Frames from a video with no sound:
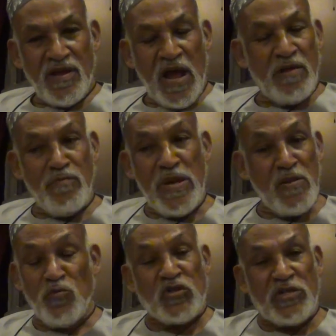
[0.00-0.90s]
And many
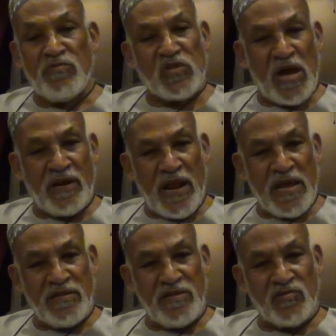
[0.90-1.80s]
Muslims are
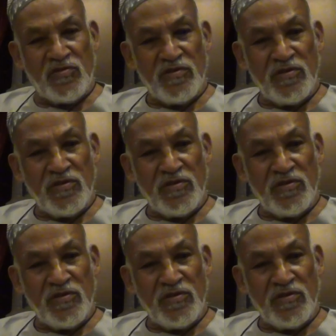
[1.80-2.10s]
like this.